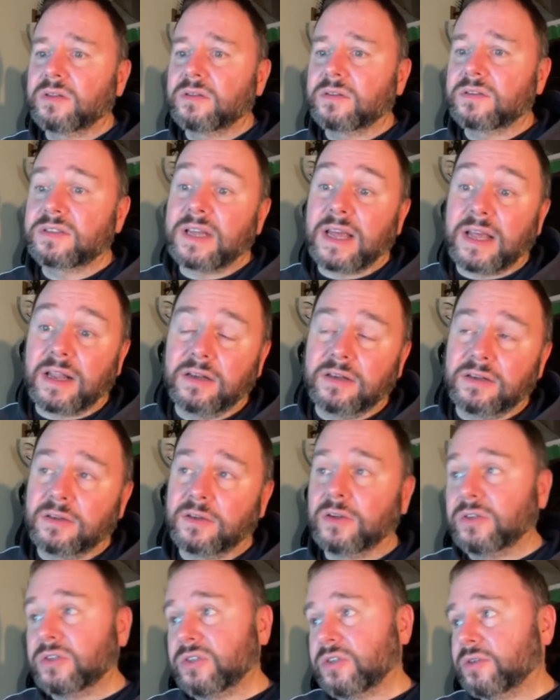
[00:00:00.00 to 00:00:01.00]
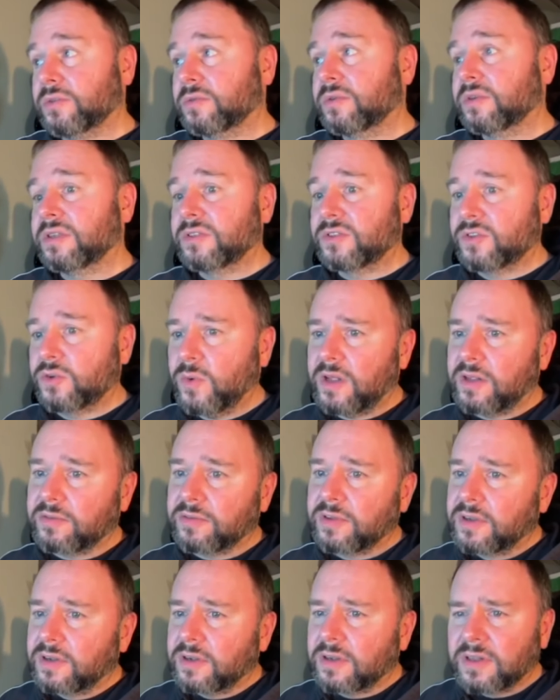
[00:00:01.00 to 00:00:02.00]
10 and a 2 is 12.
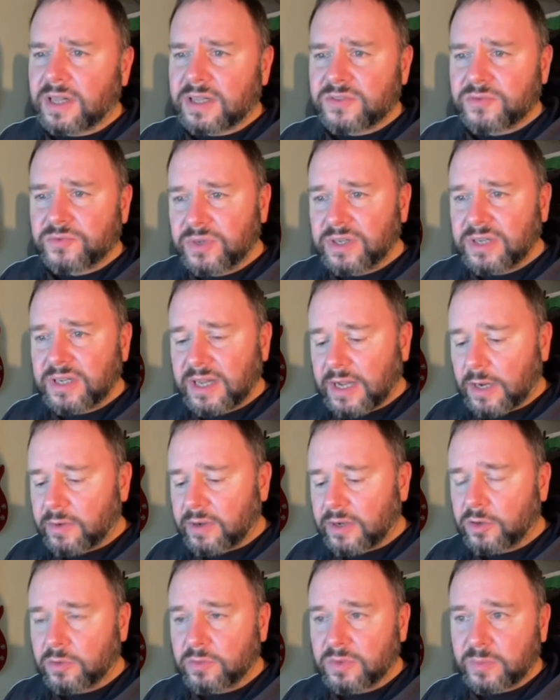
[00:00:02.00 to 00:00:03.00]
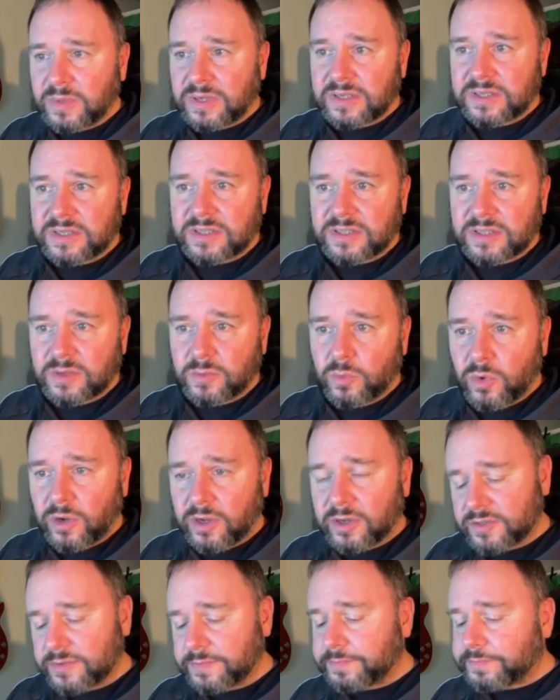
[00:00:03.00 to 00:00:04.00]
And that's really how our number-based system works.